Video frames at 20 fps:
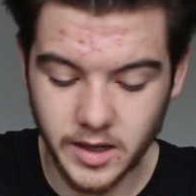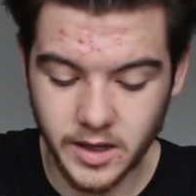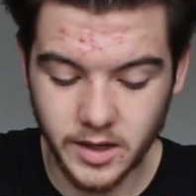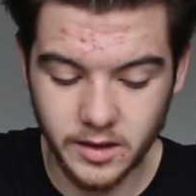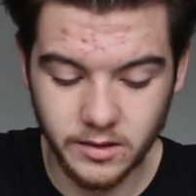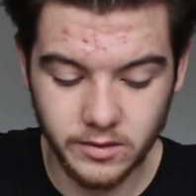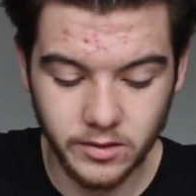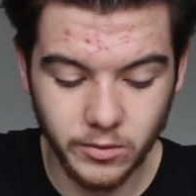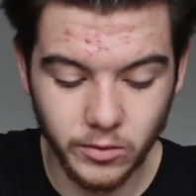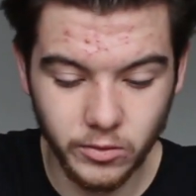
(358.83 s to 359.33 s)

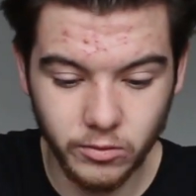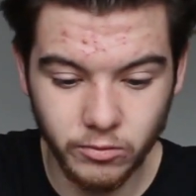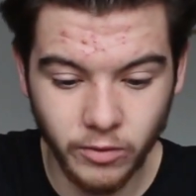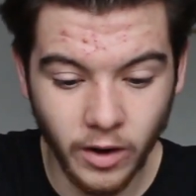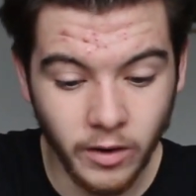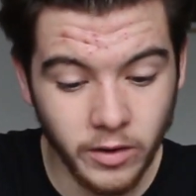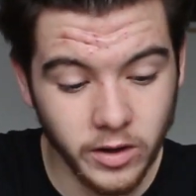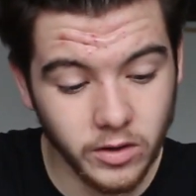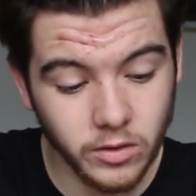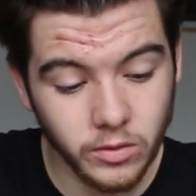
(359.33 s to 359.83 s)
So it was
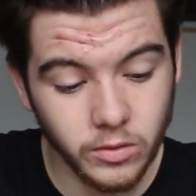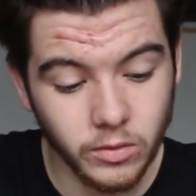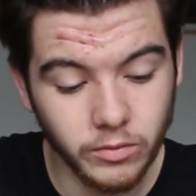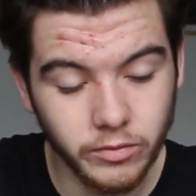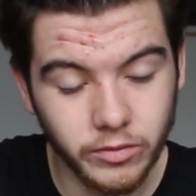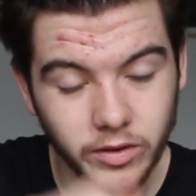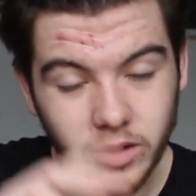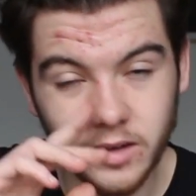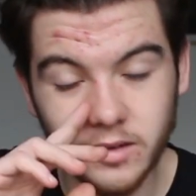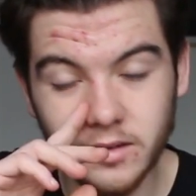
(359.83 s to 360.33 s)
very cool
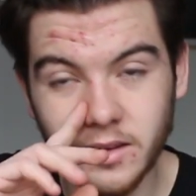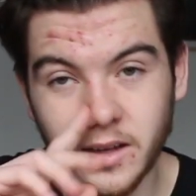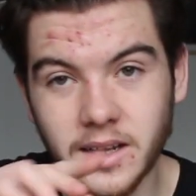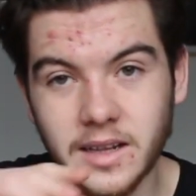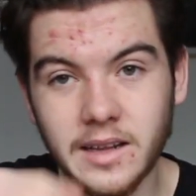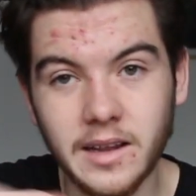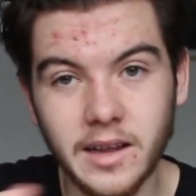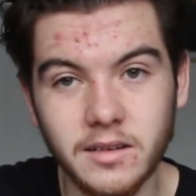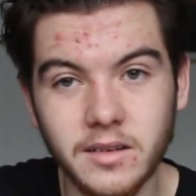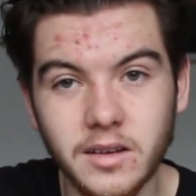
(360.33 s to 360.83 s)
for this like
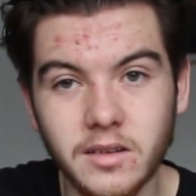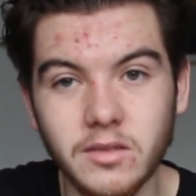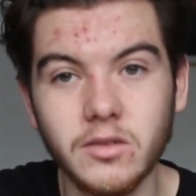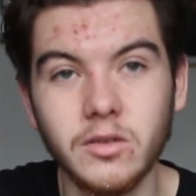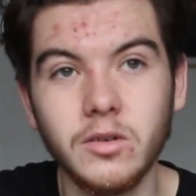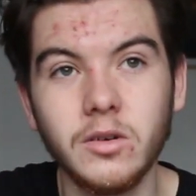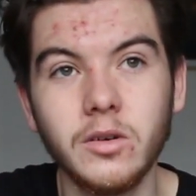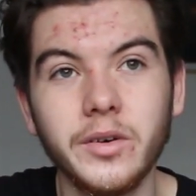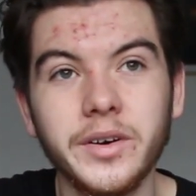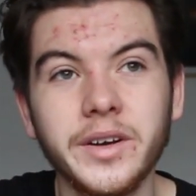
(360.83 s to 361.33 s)
classic
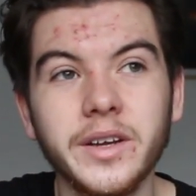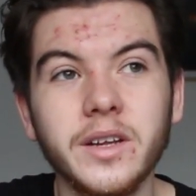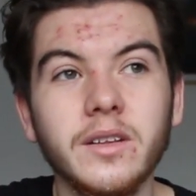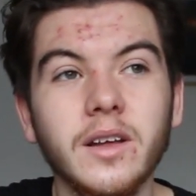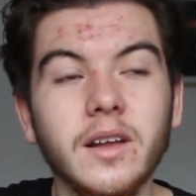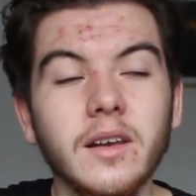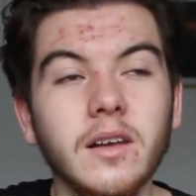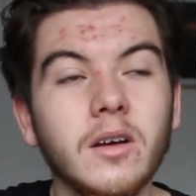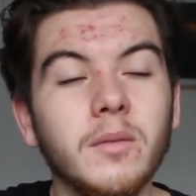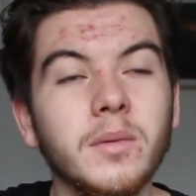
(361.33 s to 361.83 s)
story that
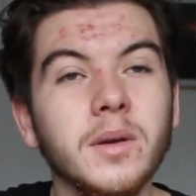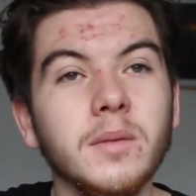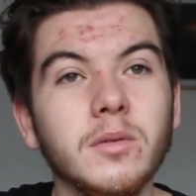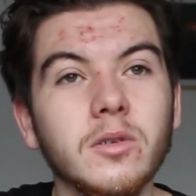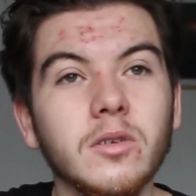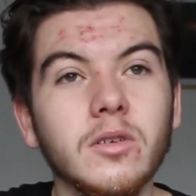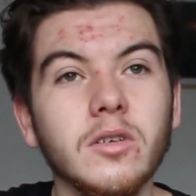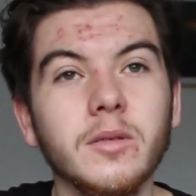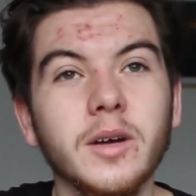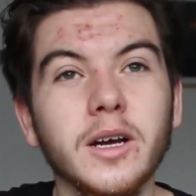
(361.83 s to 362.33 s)
a lot of people
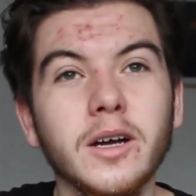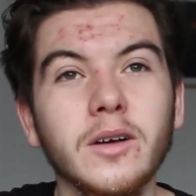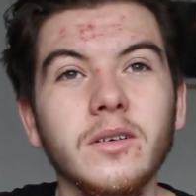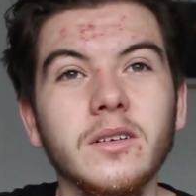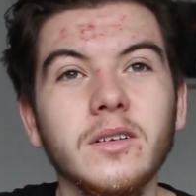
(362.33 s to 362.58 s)
talk about